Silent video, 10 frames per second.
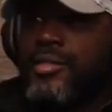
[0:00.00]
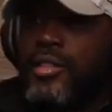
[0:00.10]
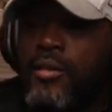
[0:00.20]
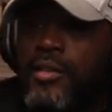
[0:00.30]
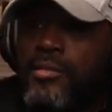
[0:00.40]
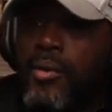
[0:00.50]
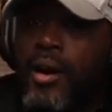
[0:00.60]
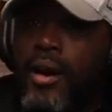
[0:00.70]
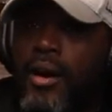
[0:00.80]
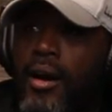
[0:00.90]
I was nervous,
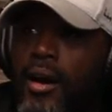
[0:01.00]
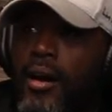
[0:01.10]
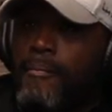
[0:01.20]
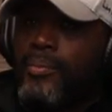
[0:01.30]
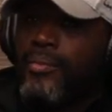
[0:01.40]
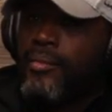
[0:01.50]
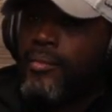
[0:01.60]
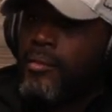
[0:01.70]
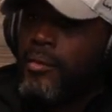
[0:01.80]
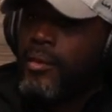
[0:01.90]
but
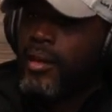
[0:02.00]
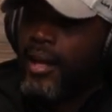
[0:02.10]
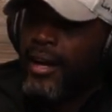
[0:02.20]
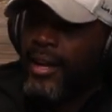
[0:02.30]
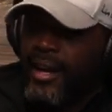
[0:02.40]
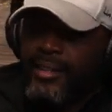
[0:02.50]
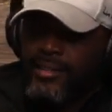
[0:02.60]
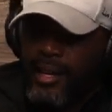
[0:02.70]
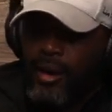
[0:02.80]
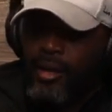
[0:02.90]
like I
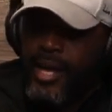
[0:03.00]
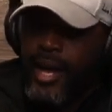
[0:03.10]
say all the